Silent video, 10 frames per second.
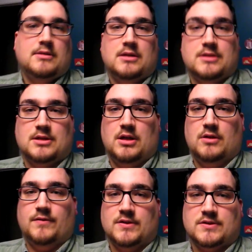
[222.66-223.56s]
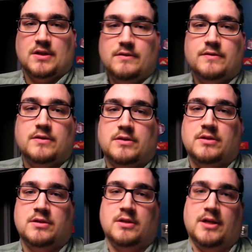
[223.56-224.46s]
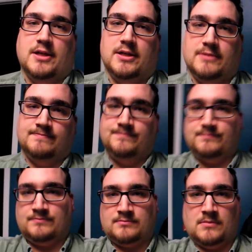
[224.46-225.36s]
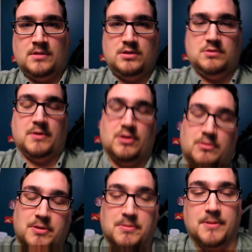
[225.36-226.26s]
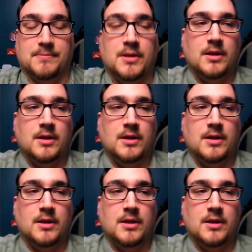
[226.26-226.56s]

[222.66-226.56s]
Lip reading: that's all fun stuff. Just waiting for her to pick me up.